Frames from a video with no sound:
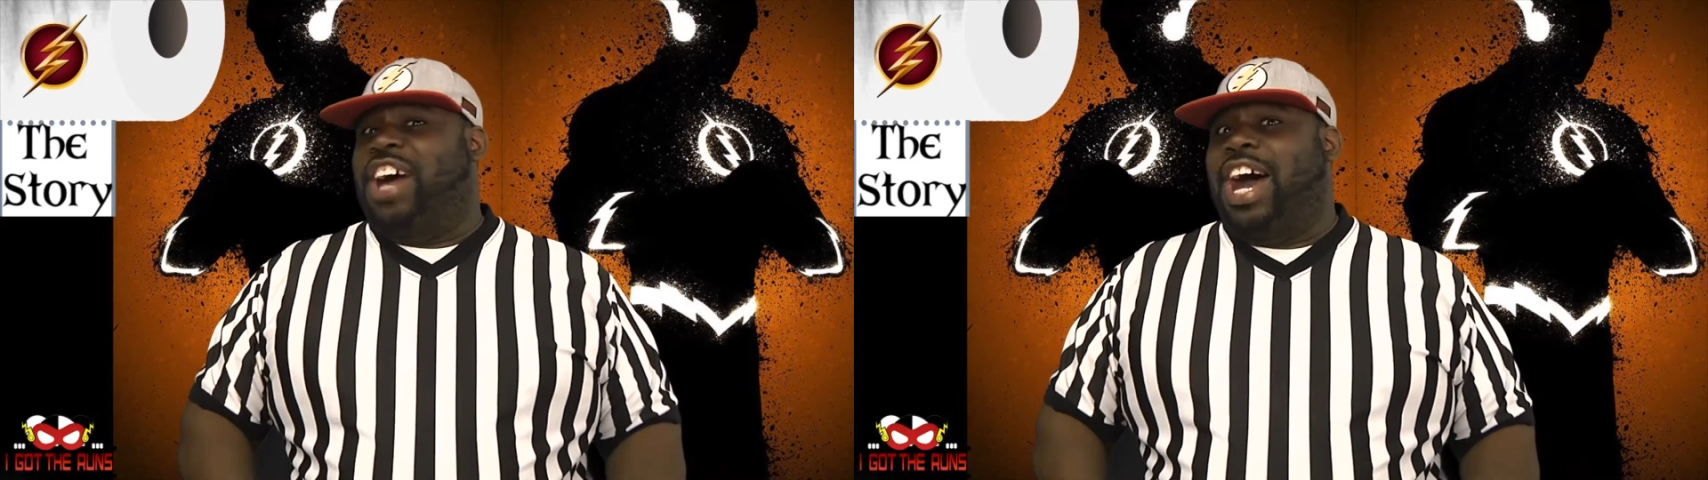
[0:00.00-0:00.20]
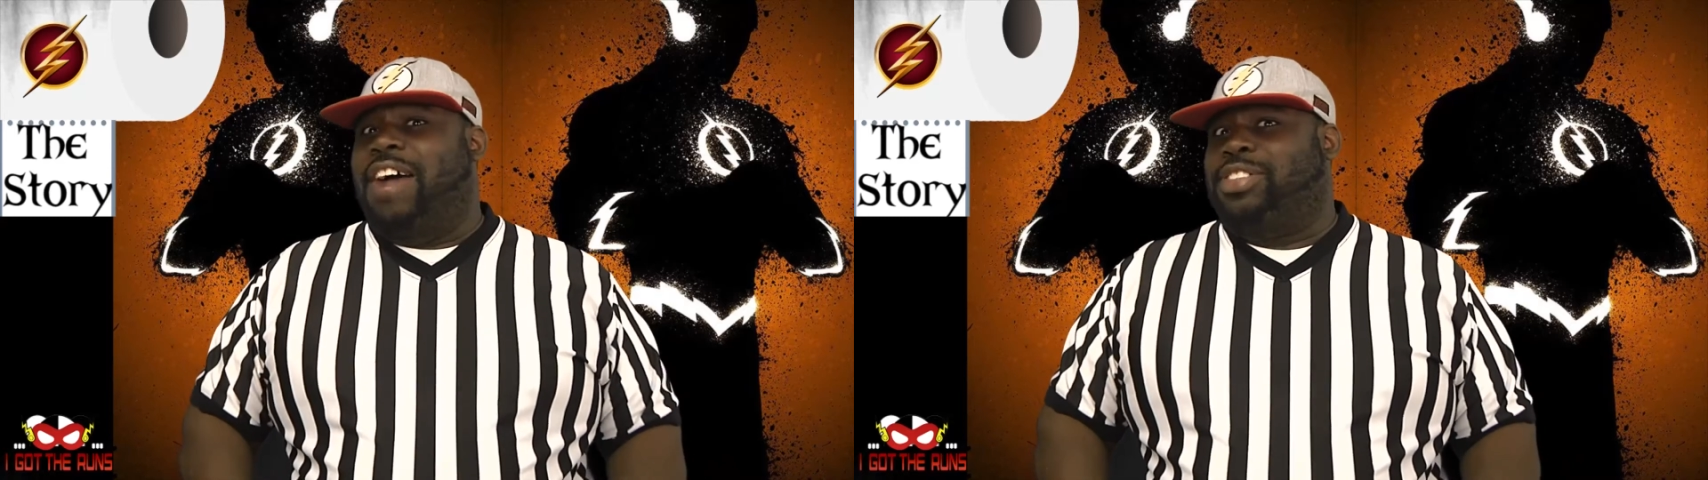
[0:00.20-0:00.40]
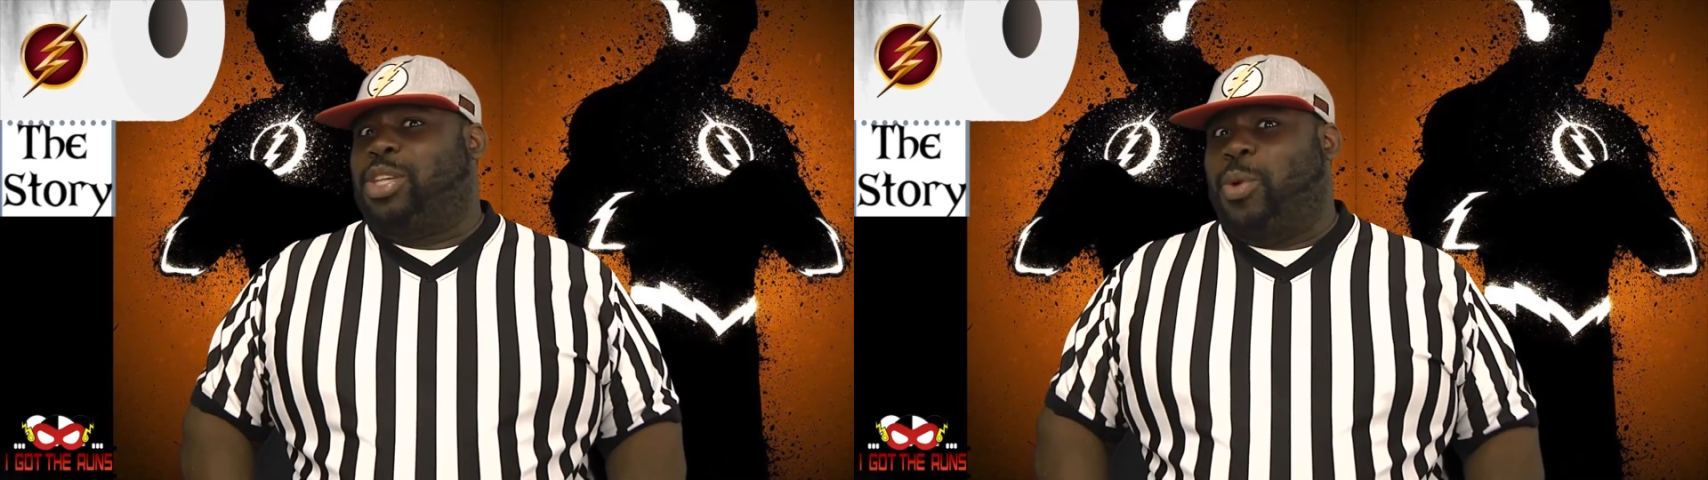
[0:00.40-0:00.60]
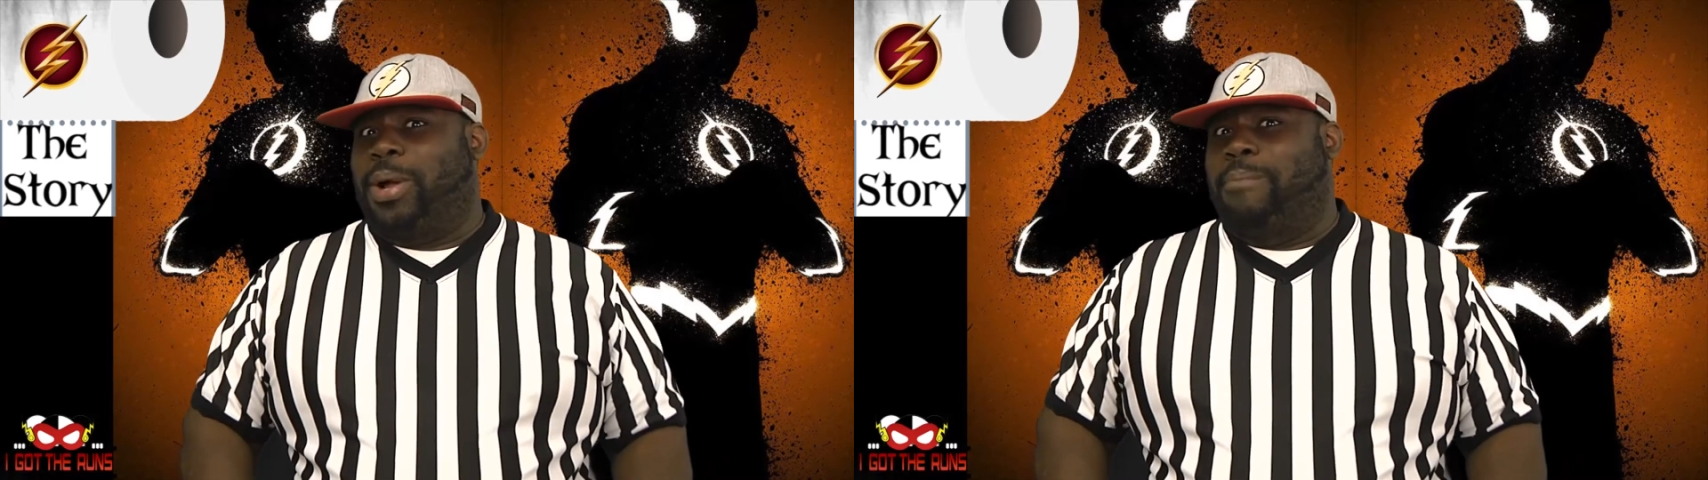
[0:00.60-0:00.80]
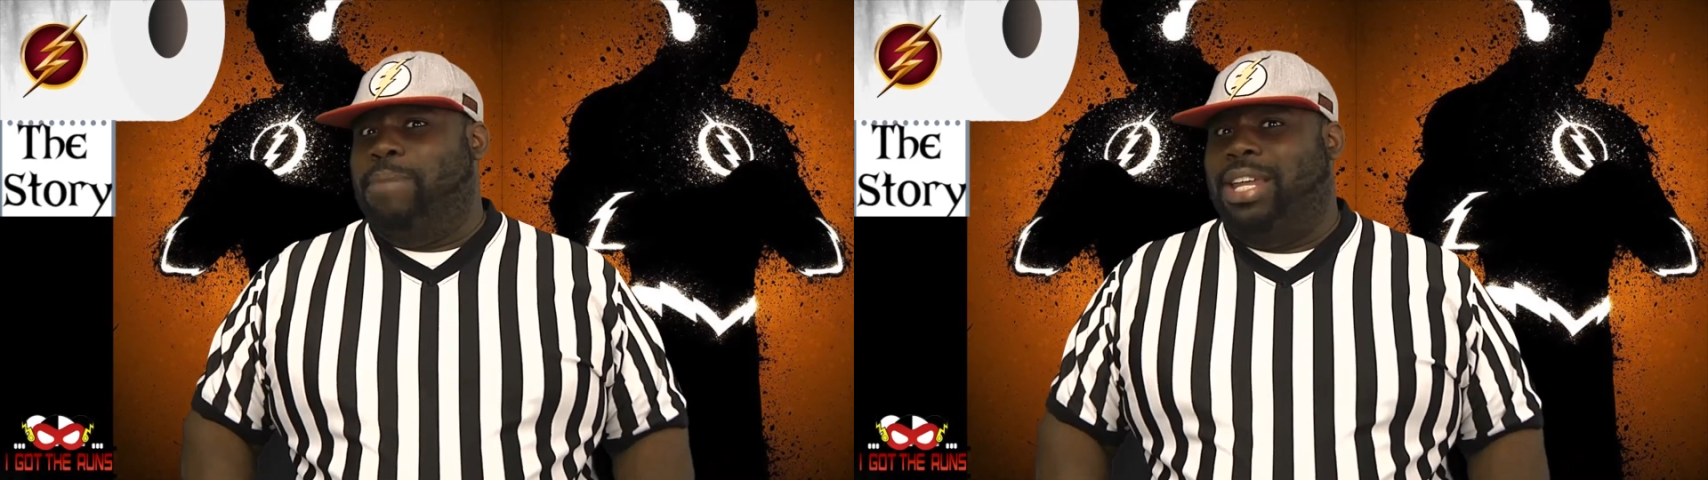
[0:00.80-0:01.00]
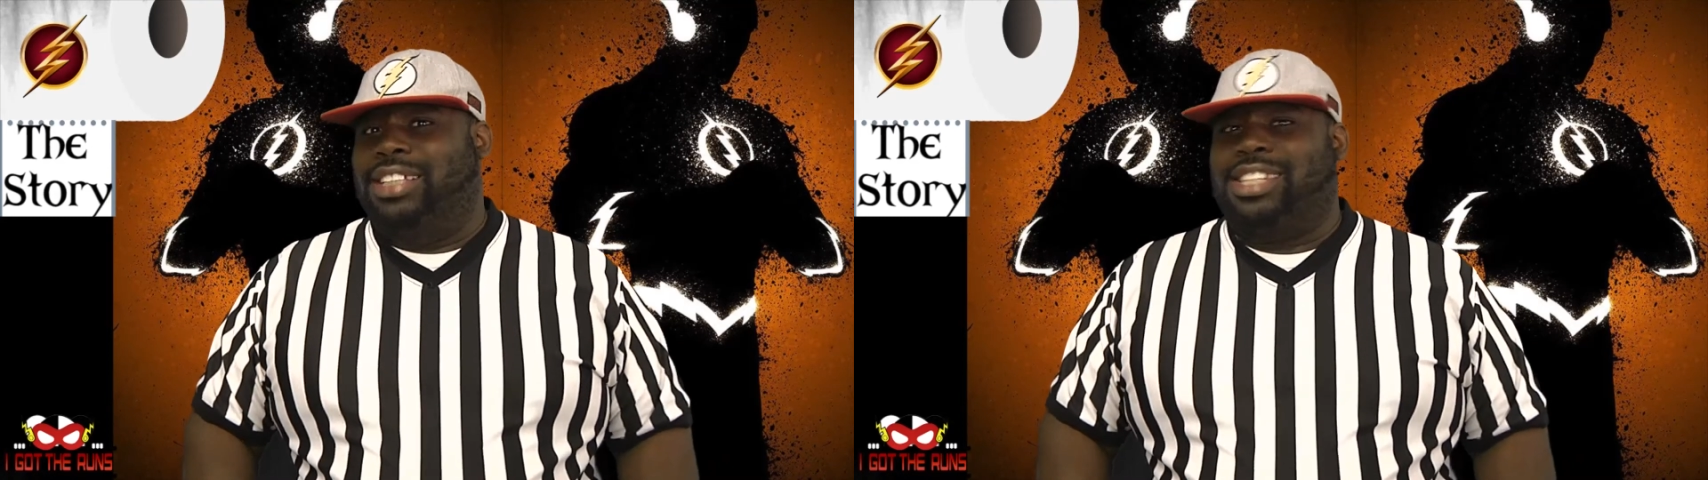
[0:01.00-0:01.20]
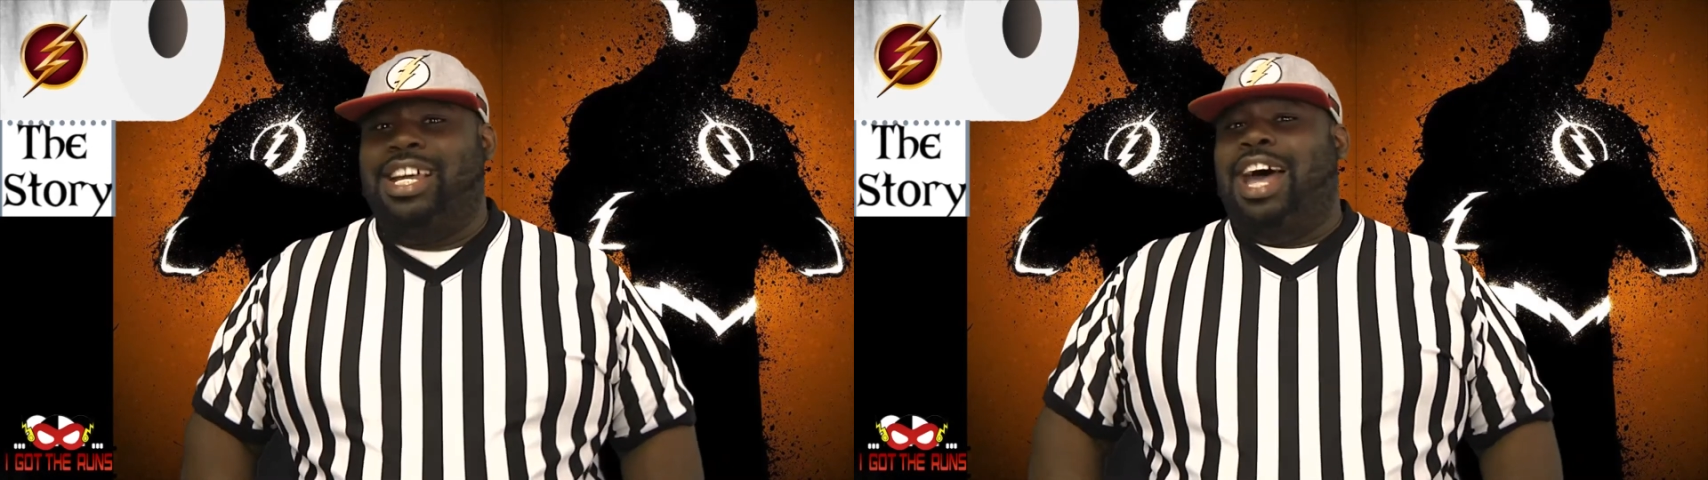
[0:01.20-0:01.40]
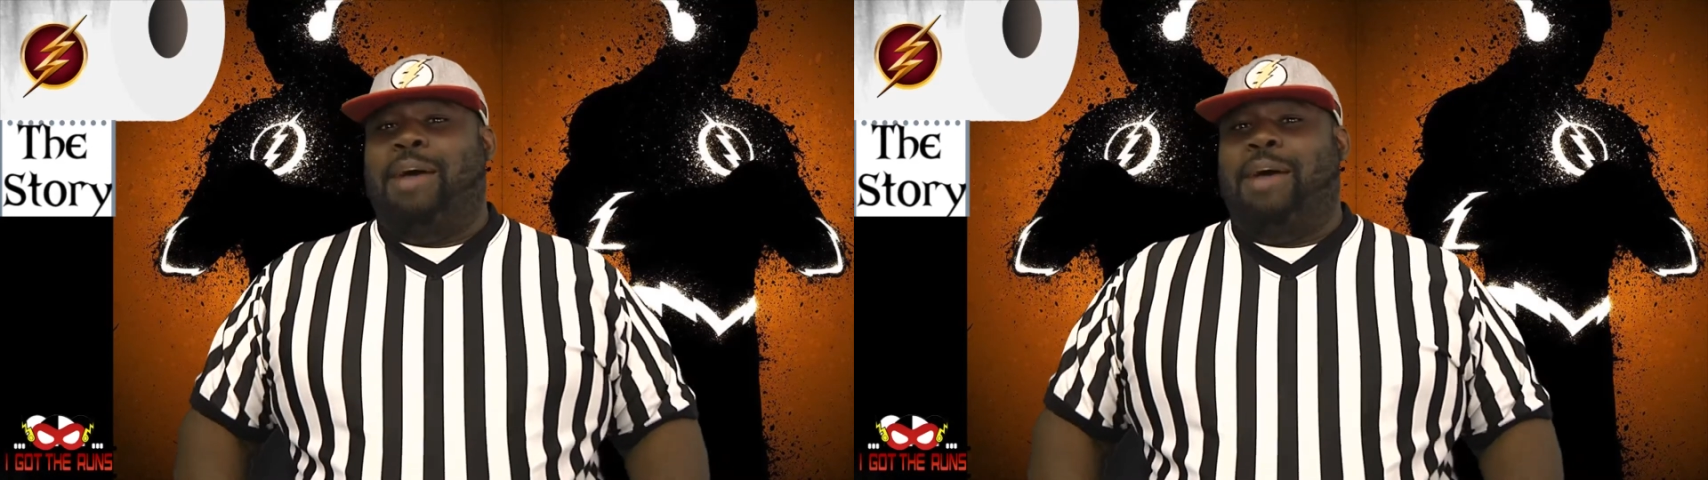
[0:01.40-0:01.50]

5 square minutes.